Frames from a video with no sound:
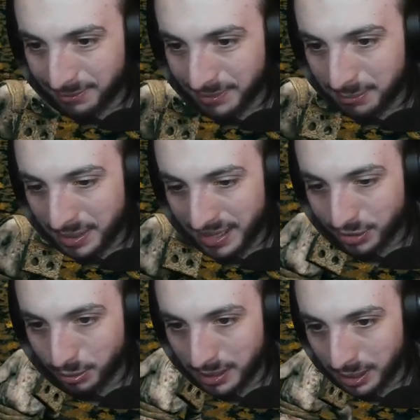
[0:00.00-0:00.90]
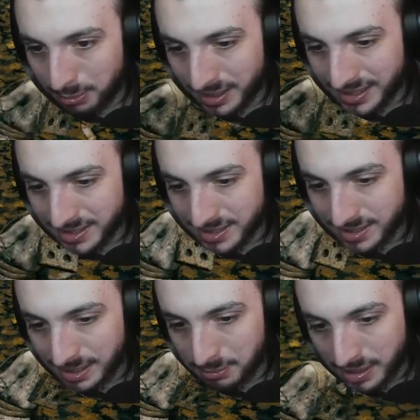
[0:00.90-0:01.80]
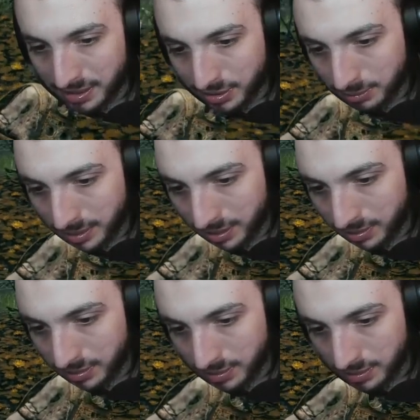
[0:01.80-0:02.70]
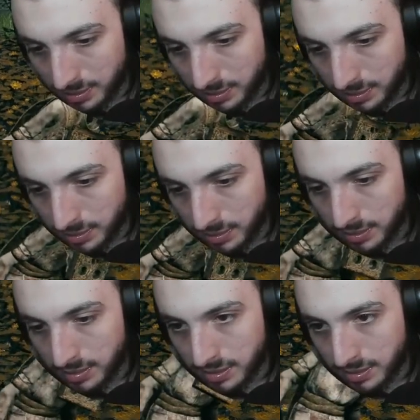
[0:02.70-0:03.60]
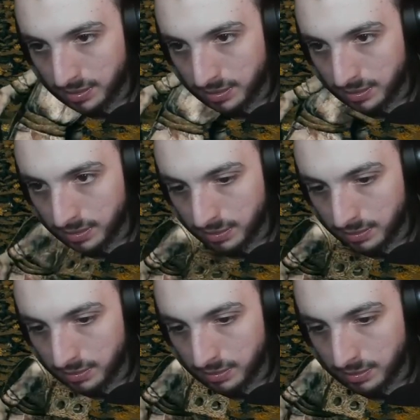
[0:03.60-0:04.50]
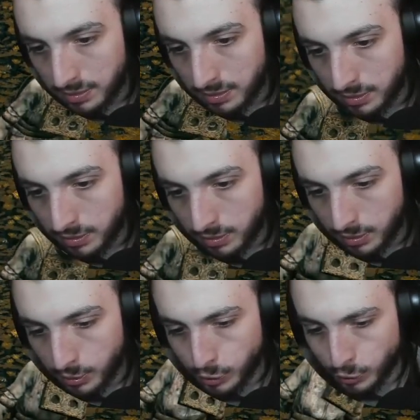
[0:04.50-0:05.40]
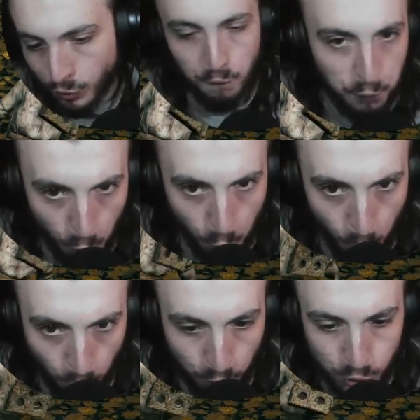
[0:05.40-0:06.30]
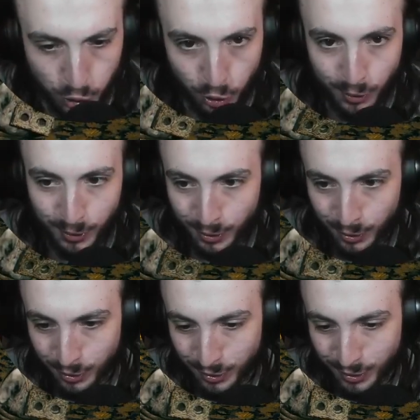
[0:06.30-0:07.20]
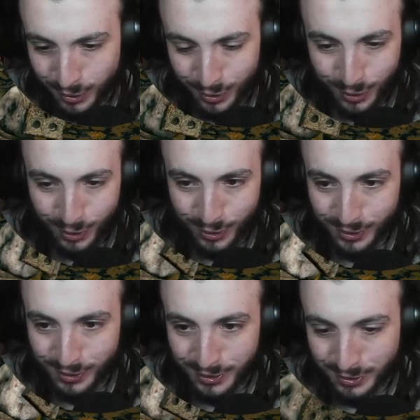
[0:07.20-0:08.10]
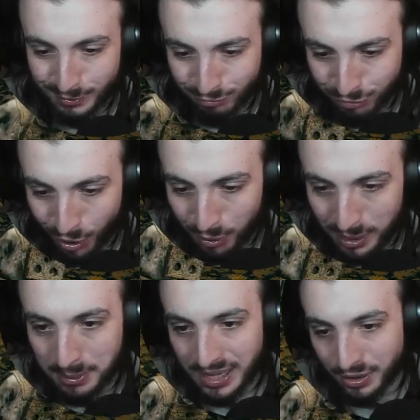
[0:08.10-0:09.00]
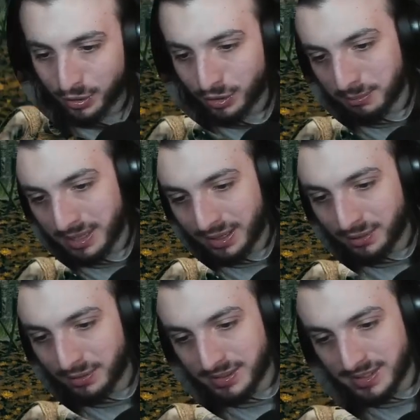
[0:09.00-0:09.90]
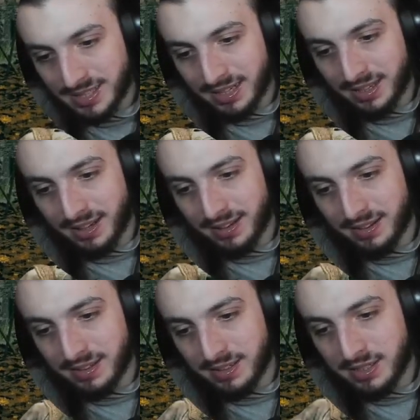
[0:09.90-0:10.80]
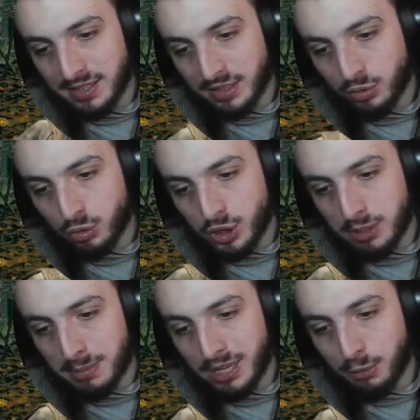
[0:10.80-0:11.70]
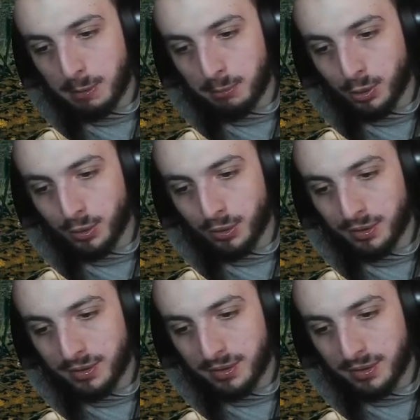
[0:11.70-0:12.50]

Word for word: let, let, me get a thumbnail, please. Let me get a thumbnail. Slug. Feel it. Feel it. Feel it. Bloody wrath. Bro, let me get a good thumbnail. Stay there. Push him a little bit more.